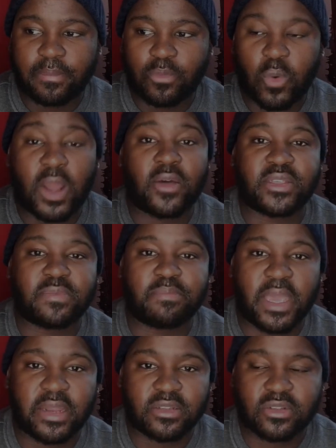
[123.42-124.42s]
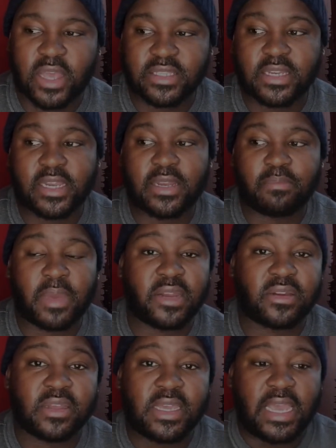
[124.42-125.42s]
while I was in bed. So I stayed in bed.
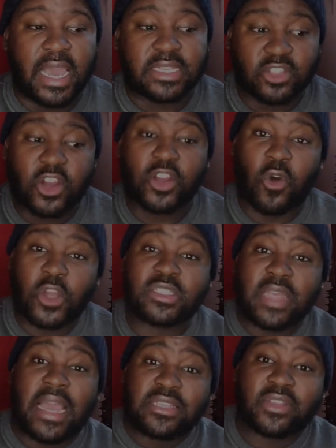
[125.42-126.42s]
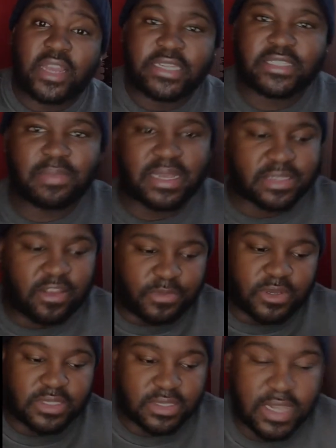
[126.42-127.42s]
I started isolating myself
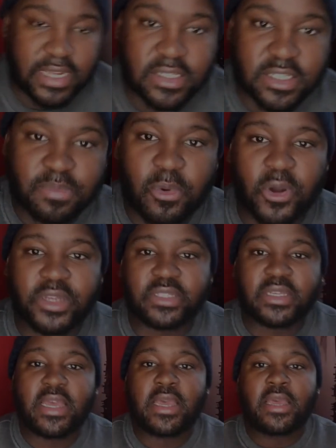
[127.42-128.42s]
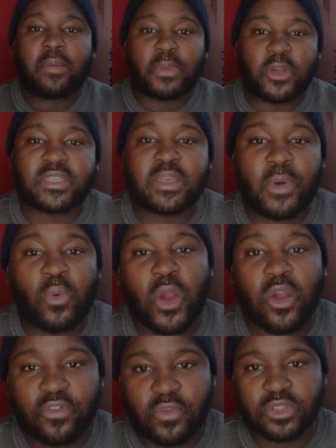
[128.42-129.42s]
because at this point, because I'm
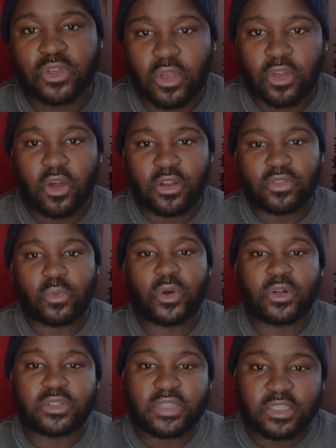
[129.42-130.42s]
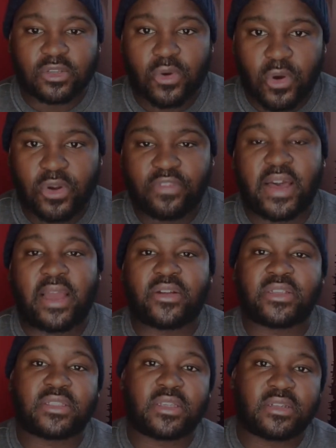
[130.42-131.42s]
aware of what's going on in the world, there's
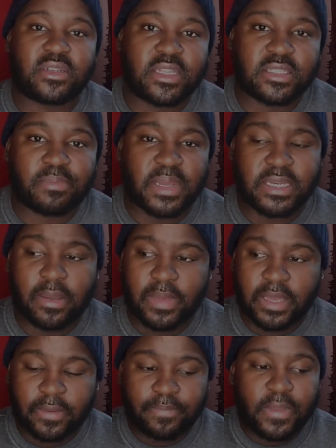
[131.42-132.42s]
coronavirus and it's a pandemic.